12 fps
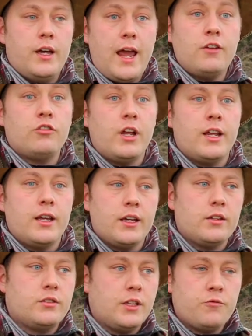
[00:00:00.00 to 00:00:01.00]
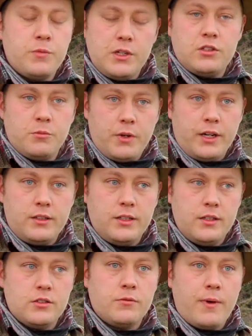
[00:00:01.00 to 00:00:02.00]
hedge laying has given me some
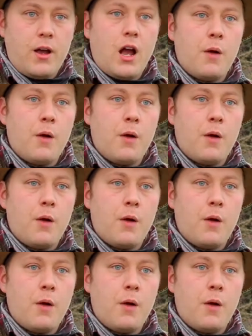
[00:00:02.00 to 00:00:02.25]
ideas about